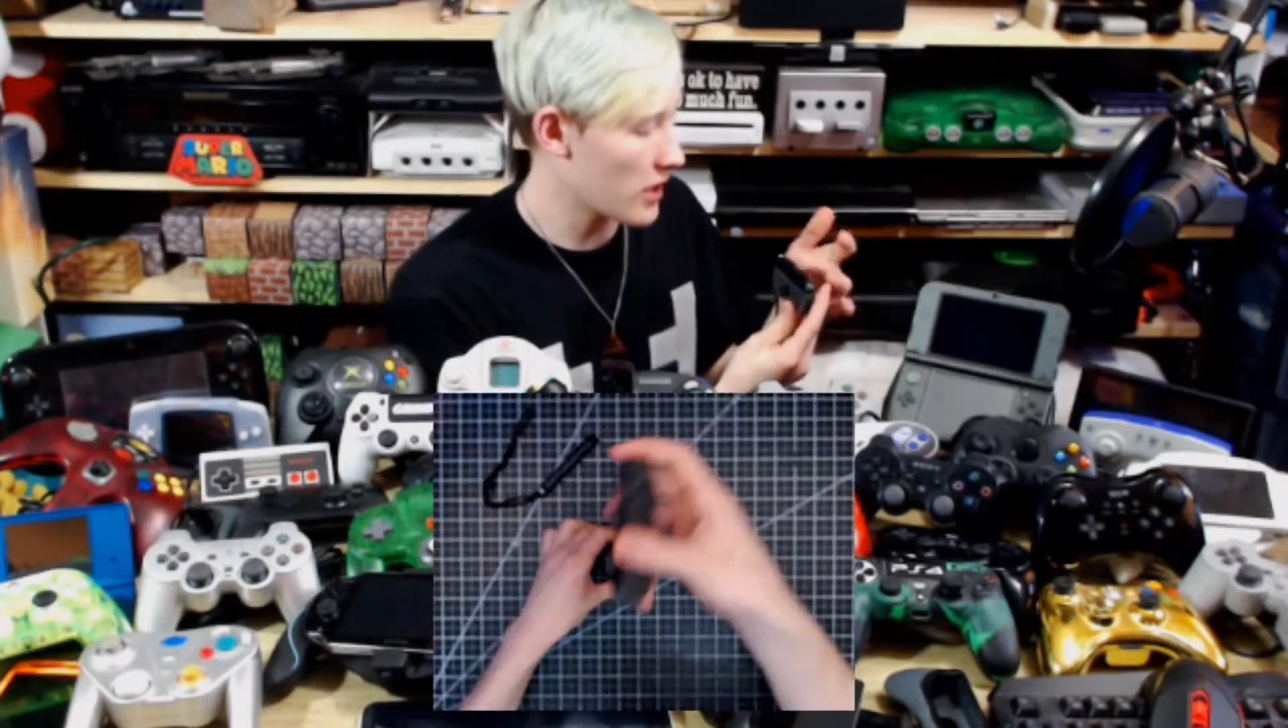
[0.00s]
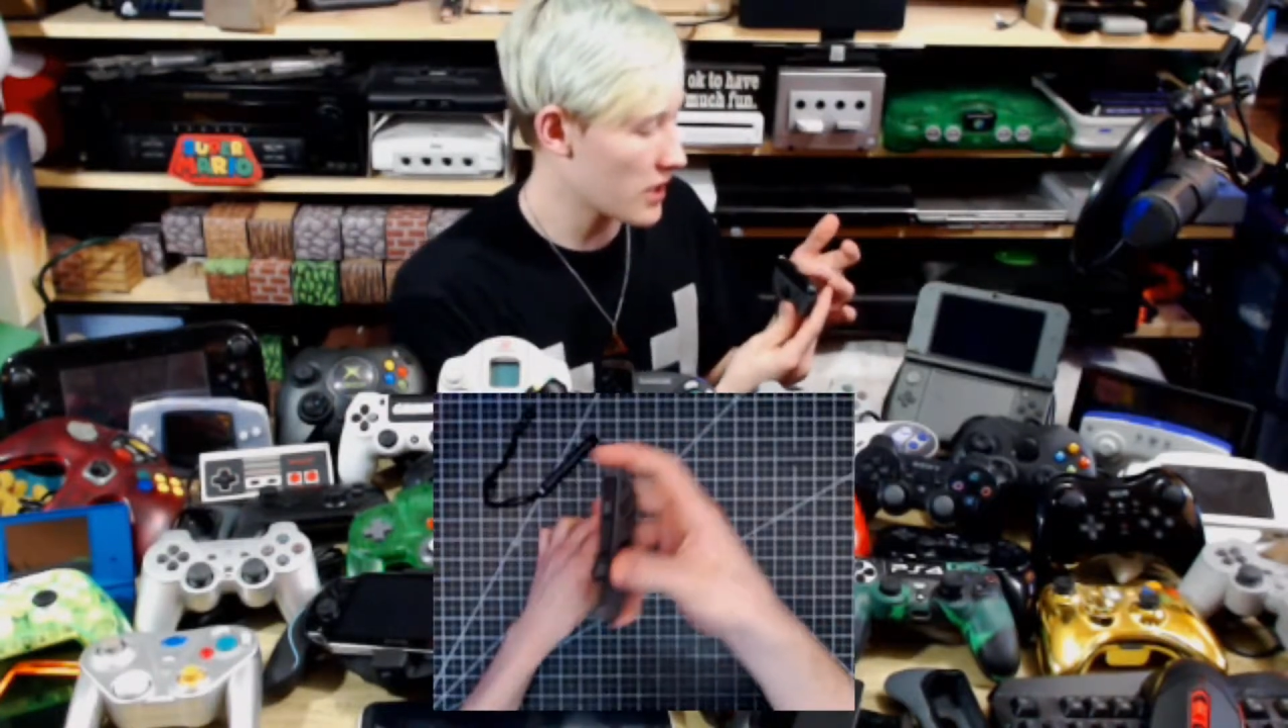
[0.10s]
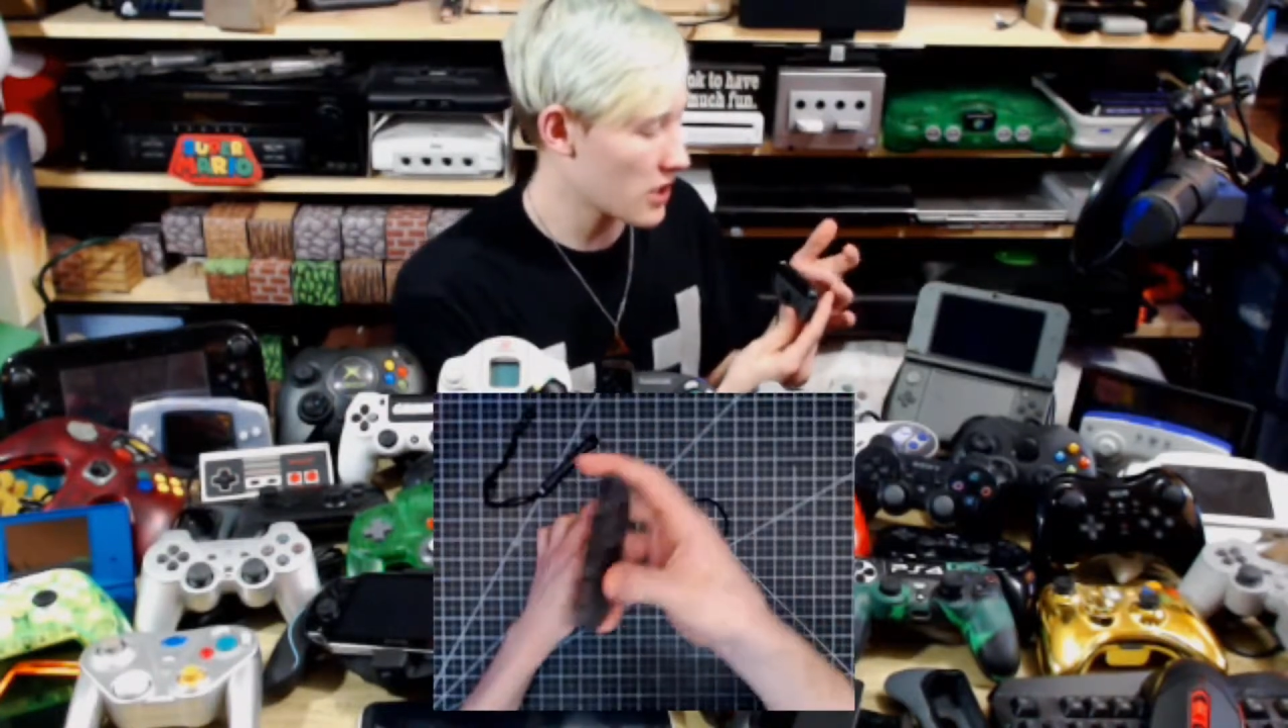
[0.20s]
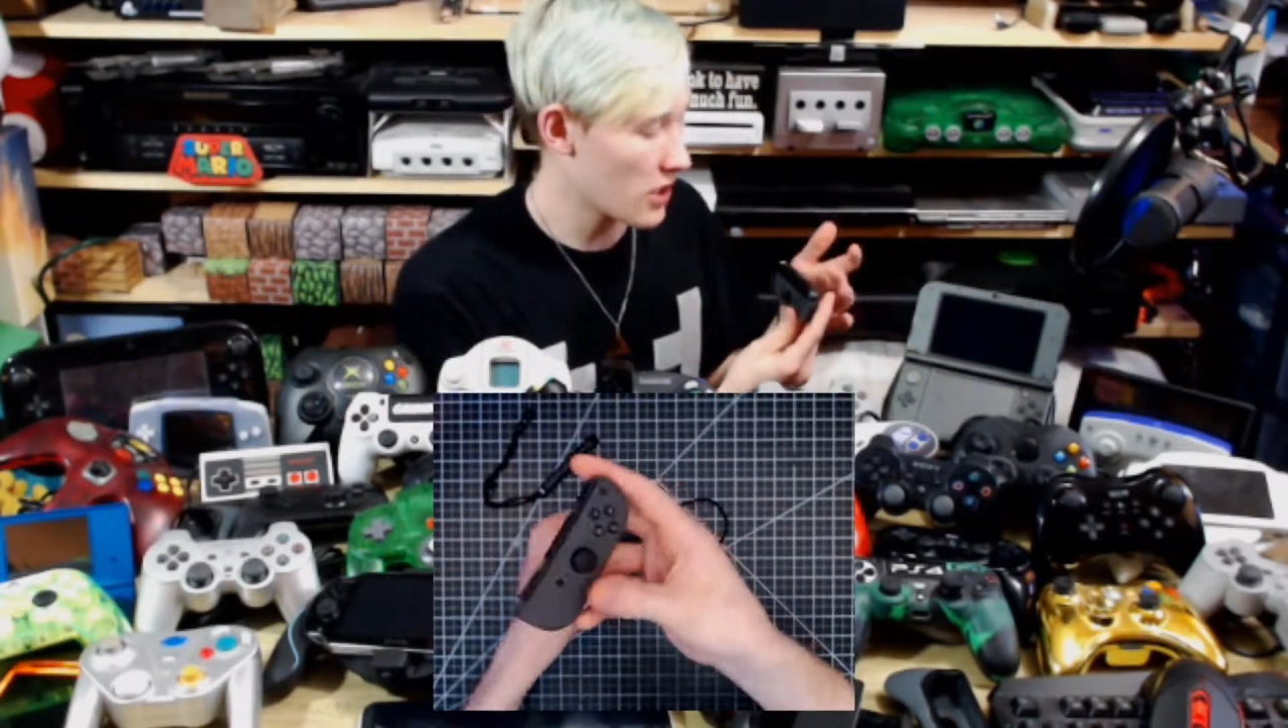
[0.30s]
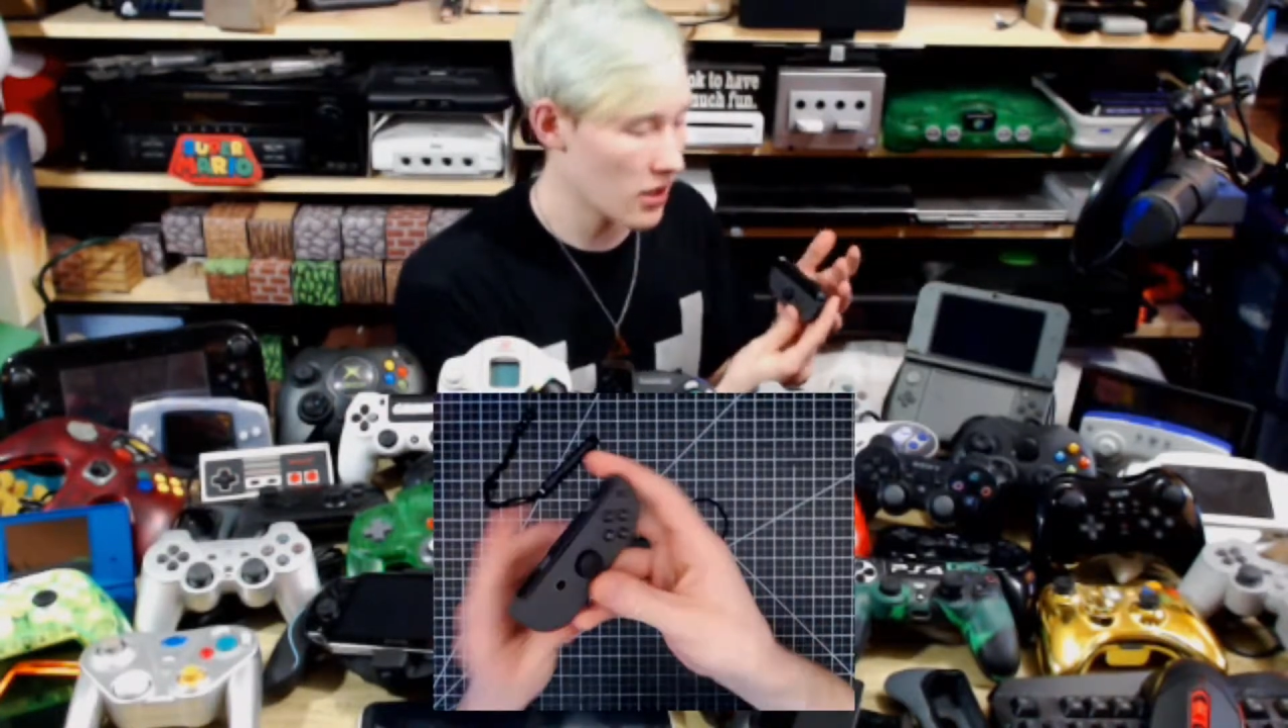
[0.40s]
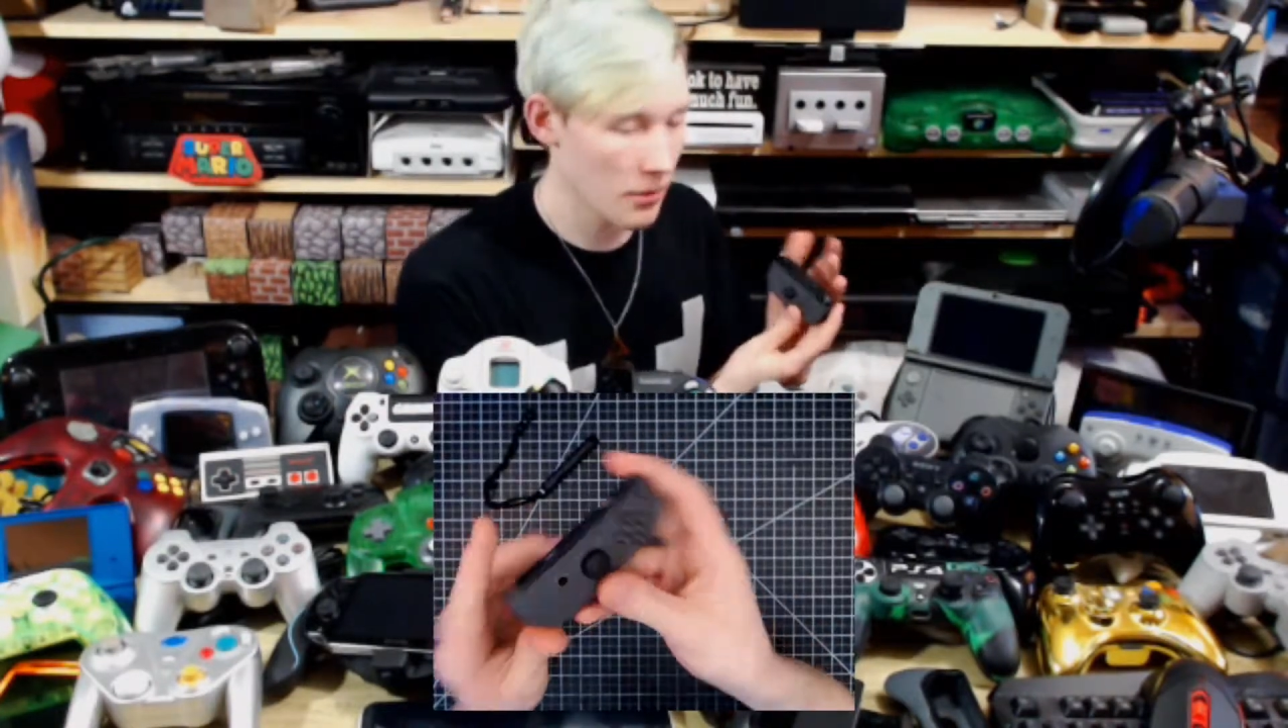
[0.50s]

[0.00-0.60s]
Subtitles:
SR